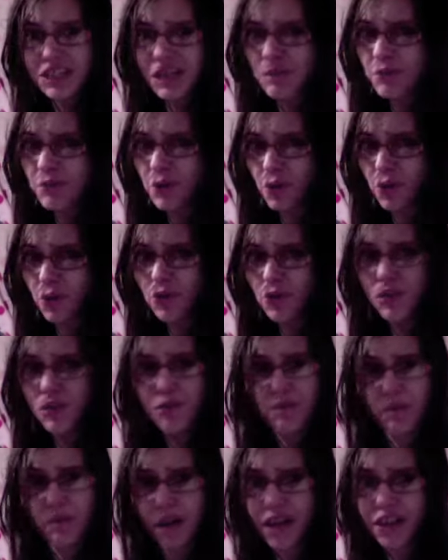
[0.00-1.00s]
ever ordered
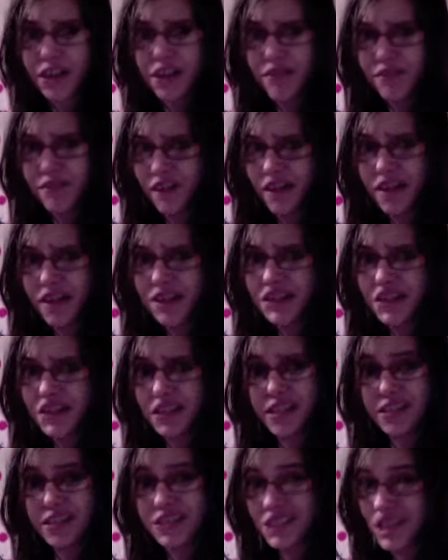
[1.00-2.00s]
from I Love Fine and
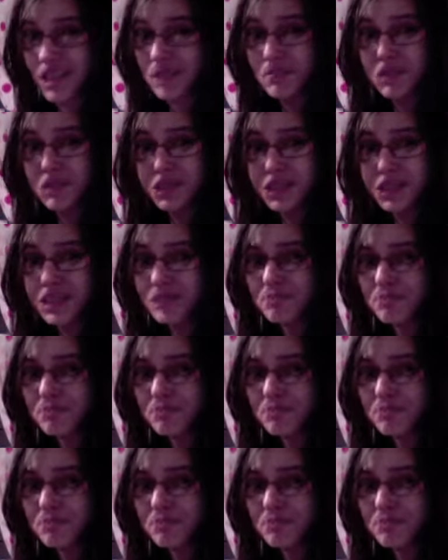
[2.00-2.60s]
has gotten one of these,